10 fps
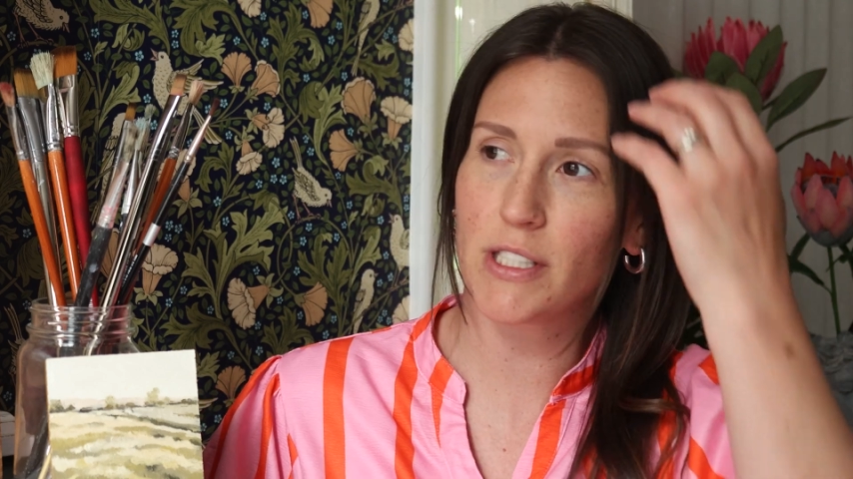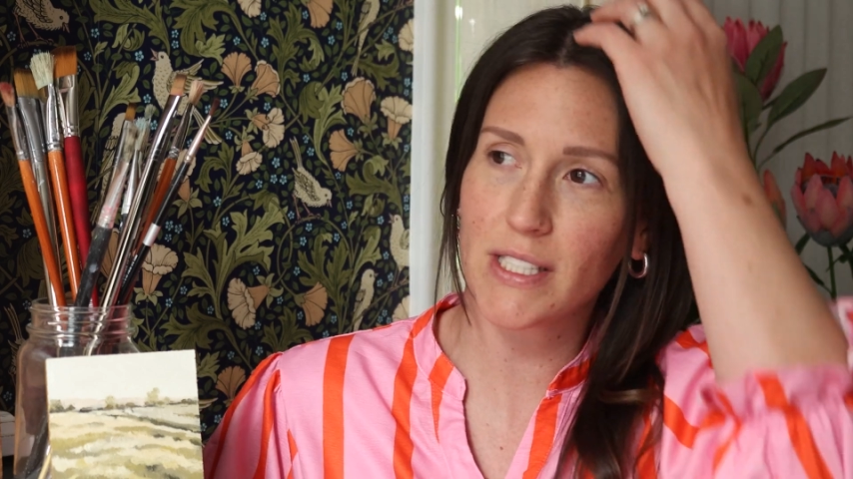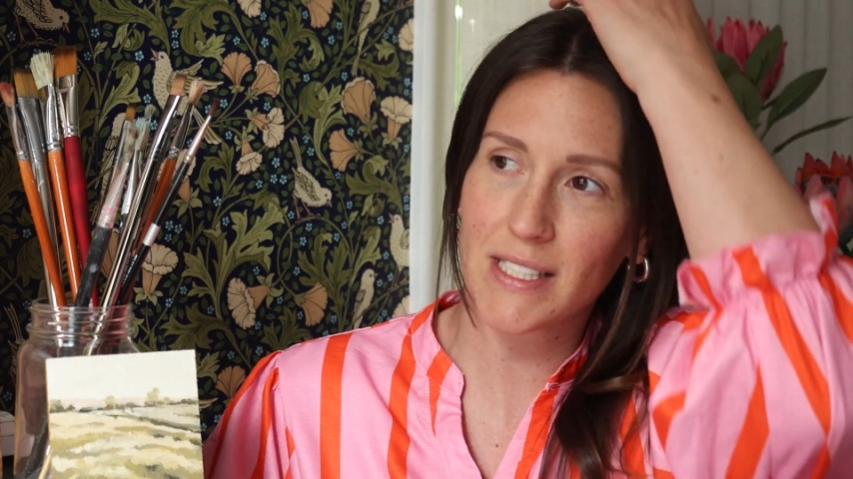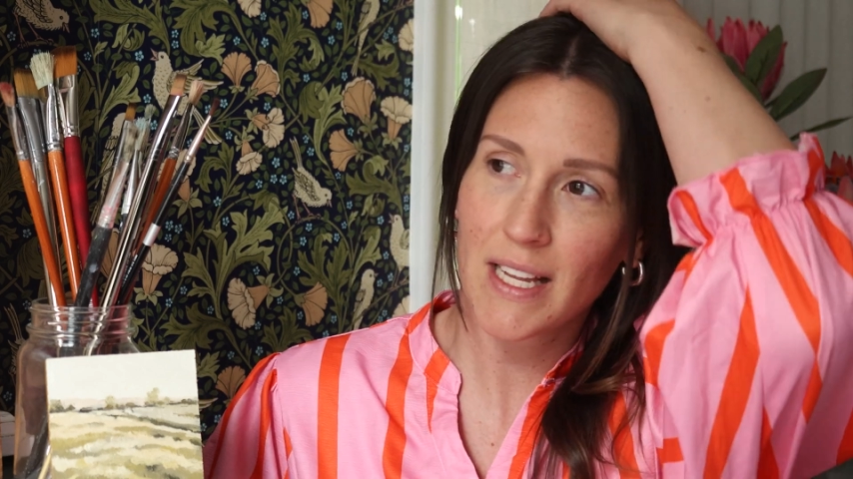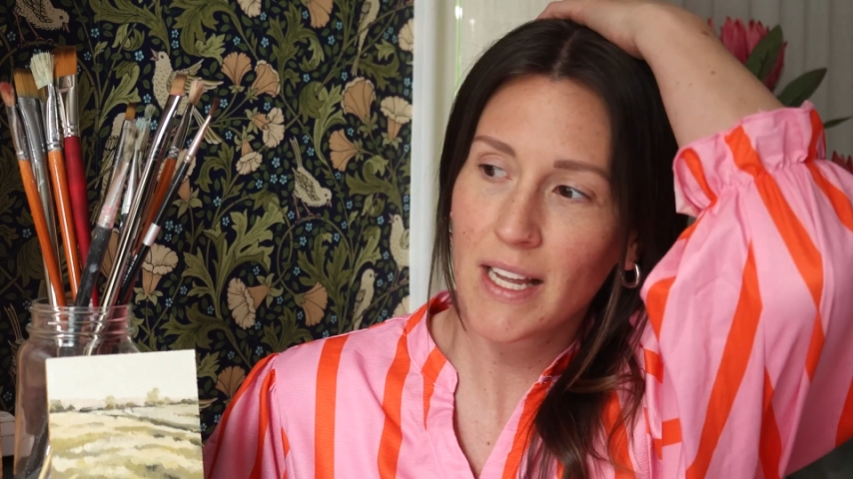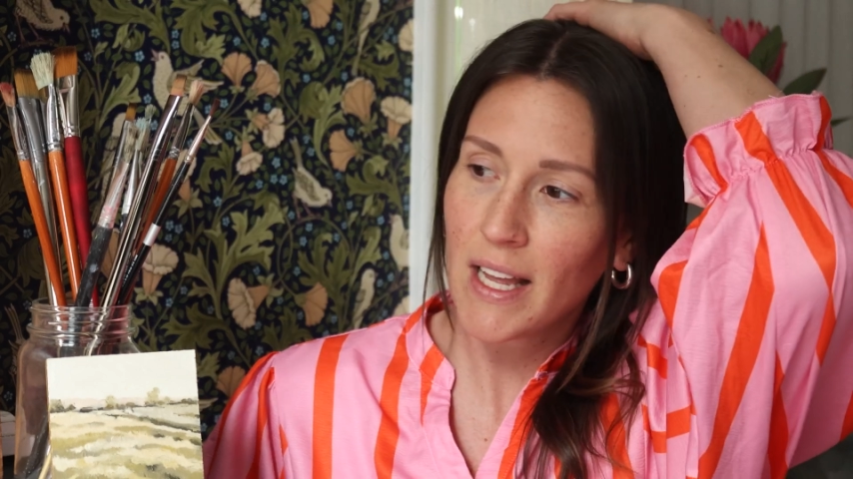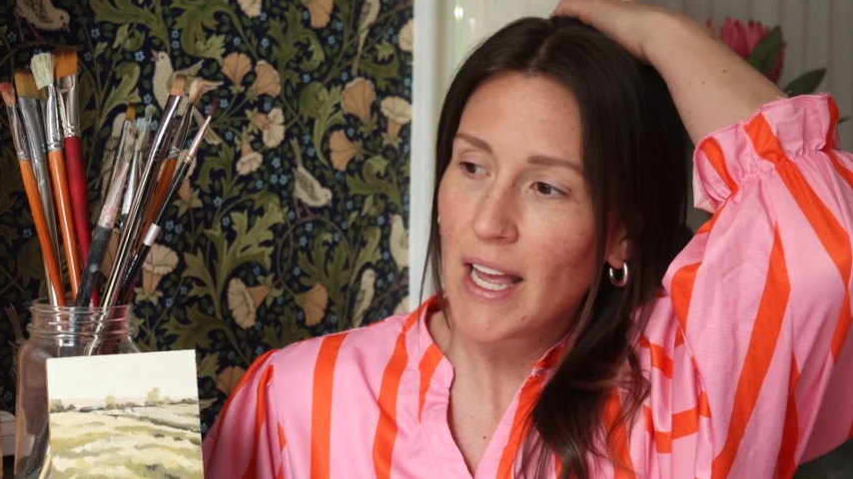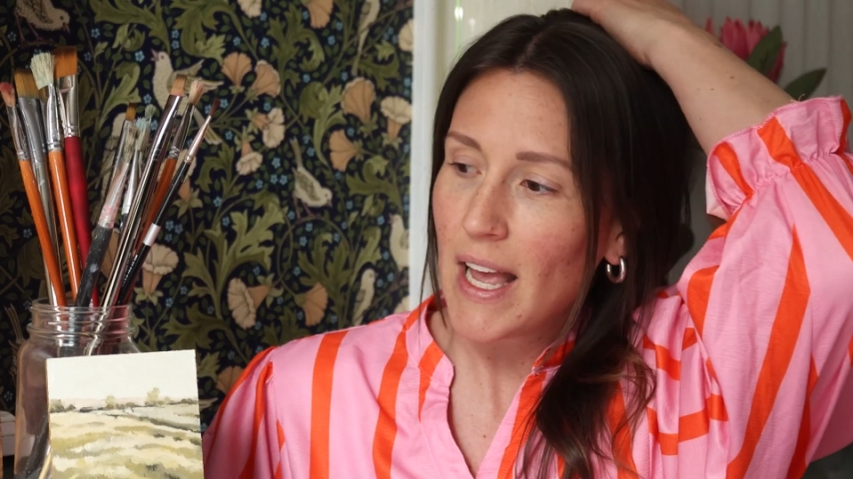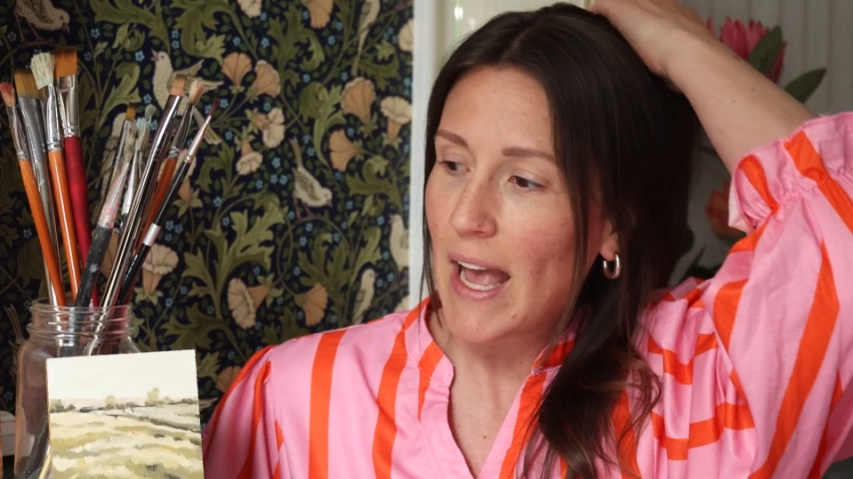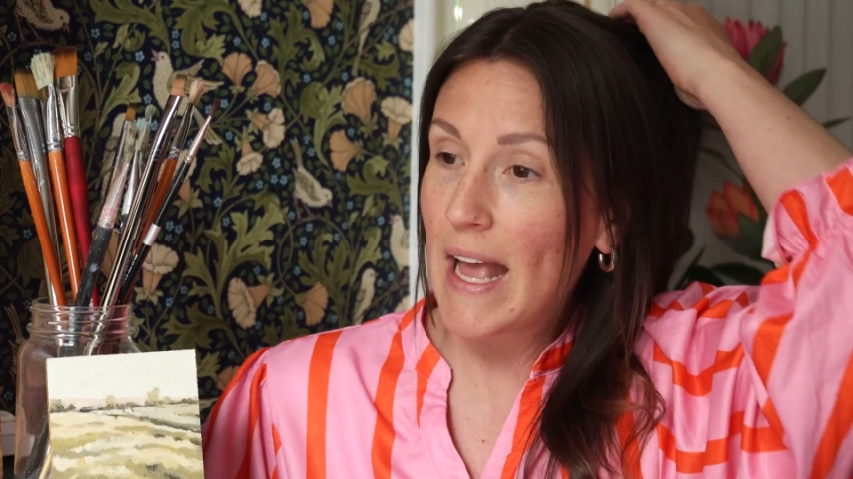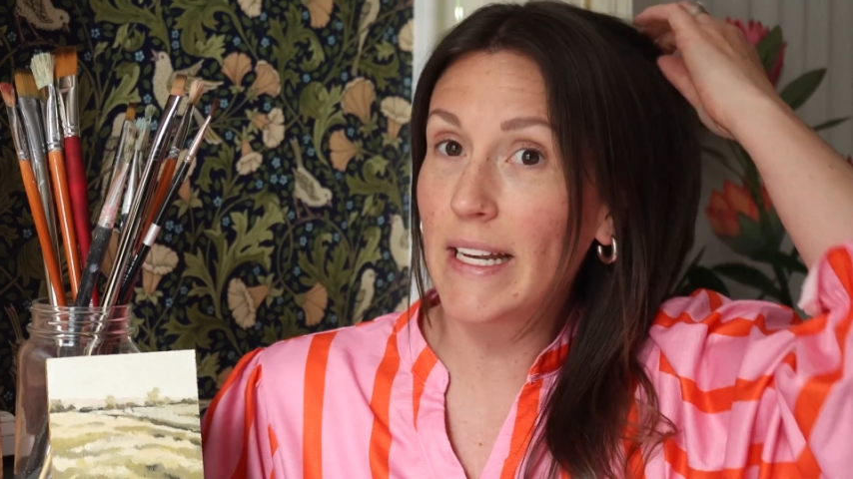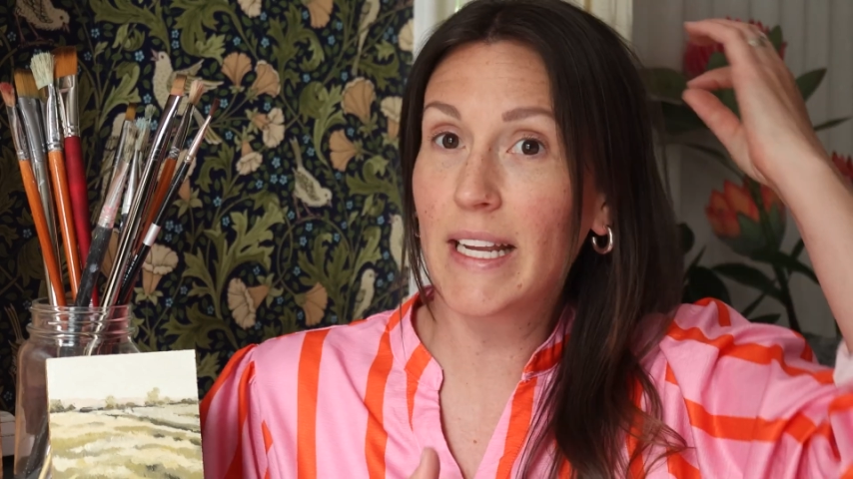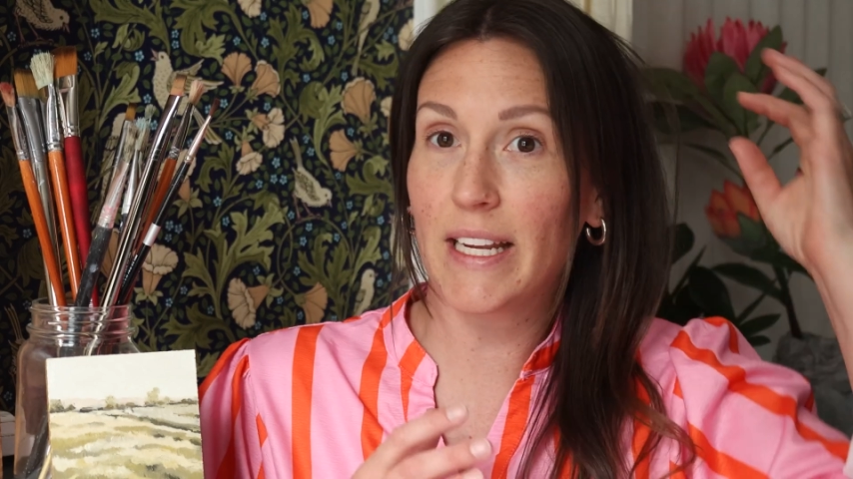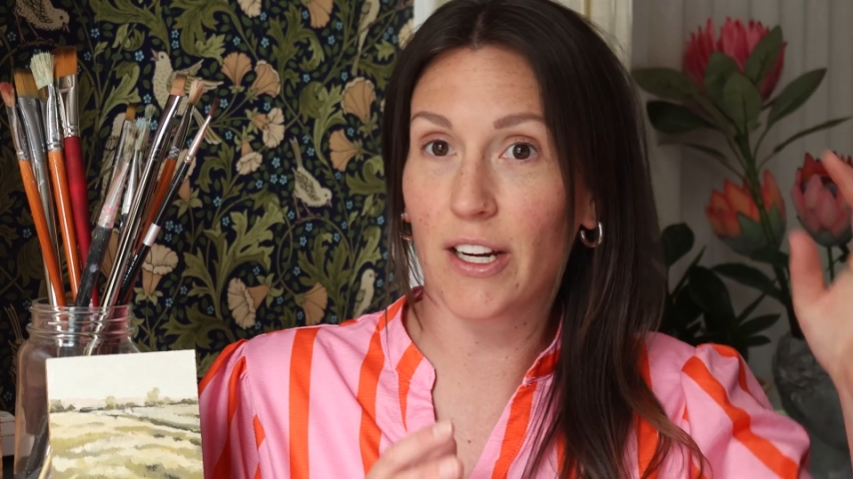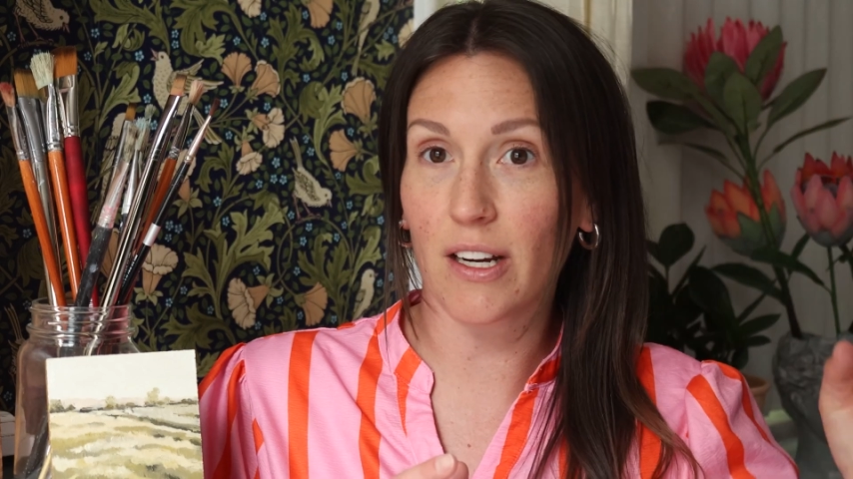just end
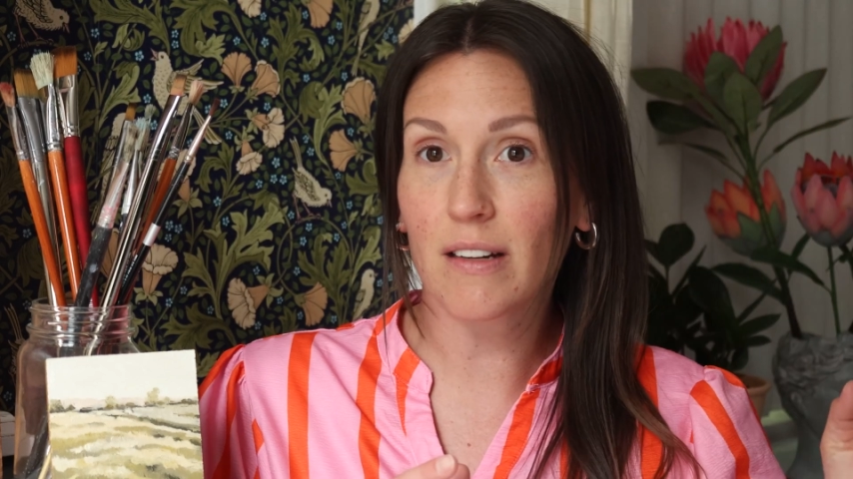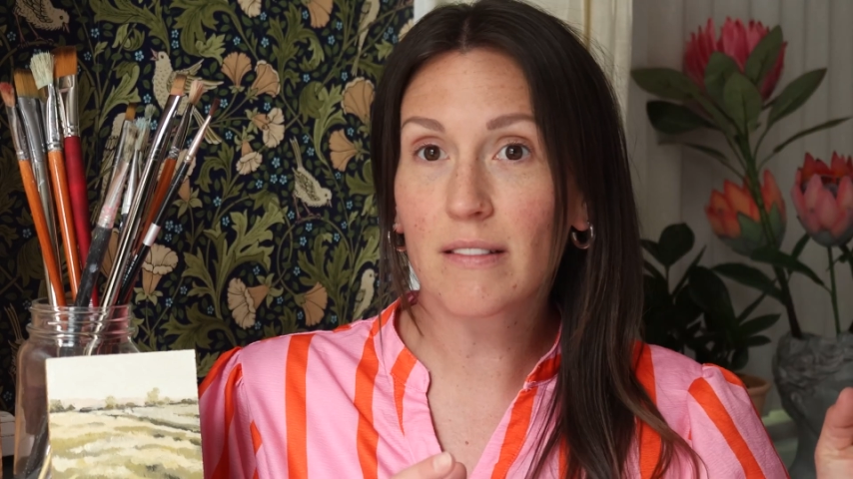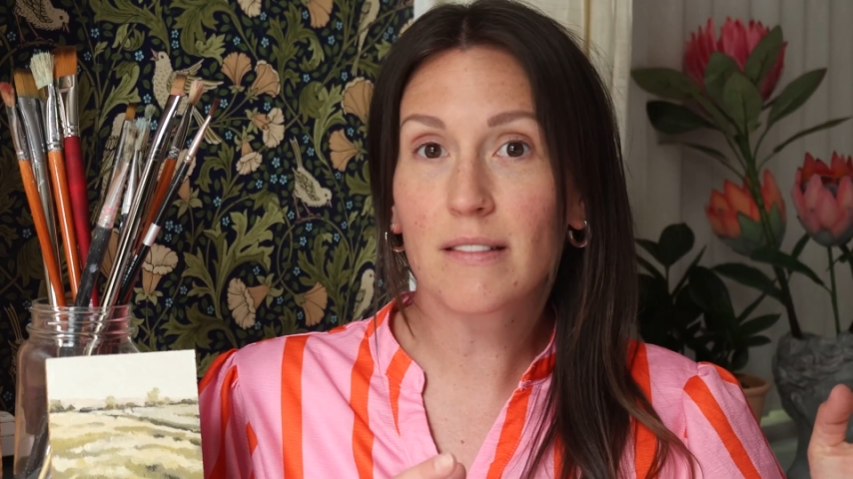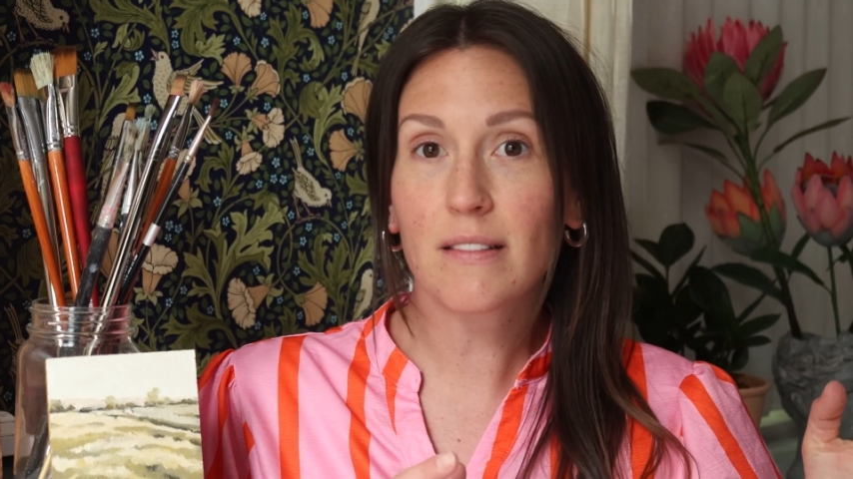it here.